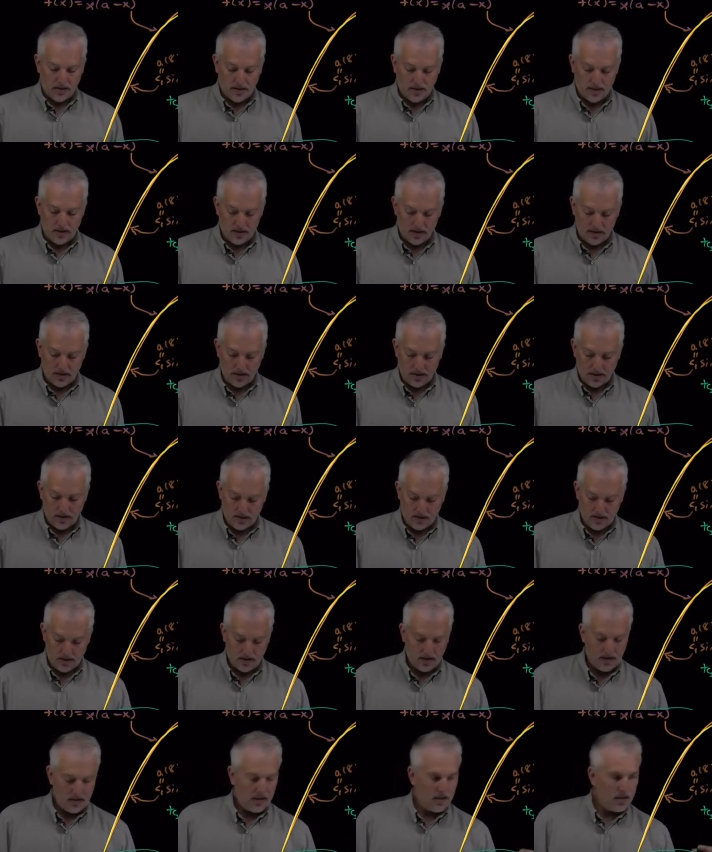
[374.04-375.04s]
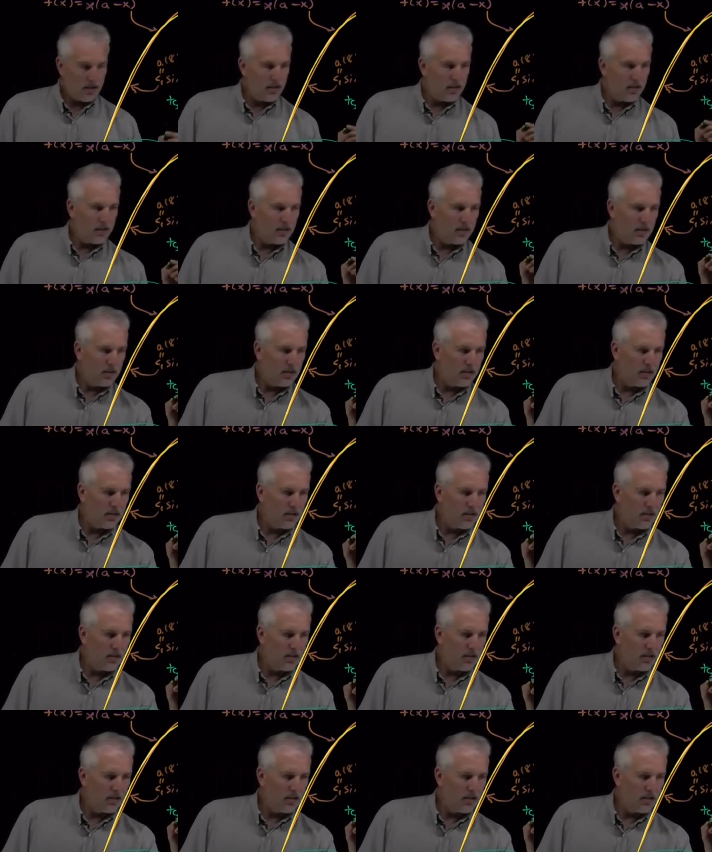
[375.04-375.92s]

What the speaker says: Nothing is said.